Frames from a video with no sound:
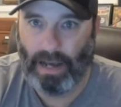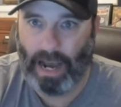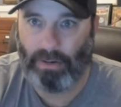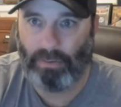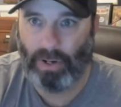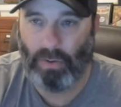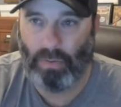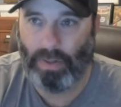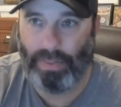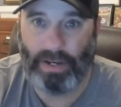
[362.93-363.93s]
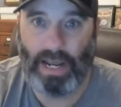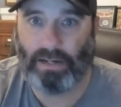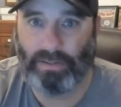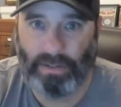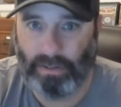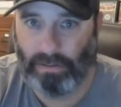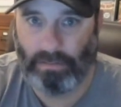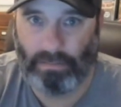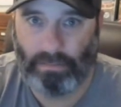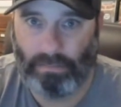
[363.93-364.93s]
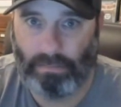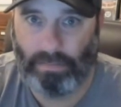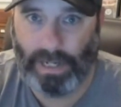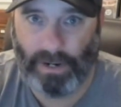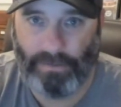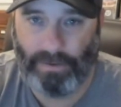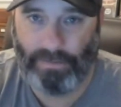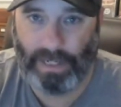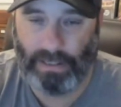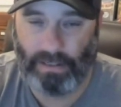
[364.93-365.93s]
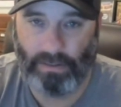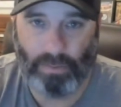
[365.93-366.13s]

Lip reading: I don't know what the next 10 or 15,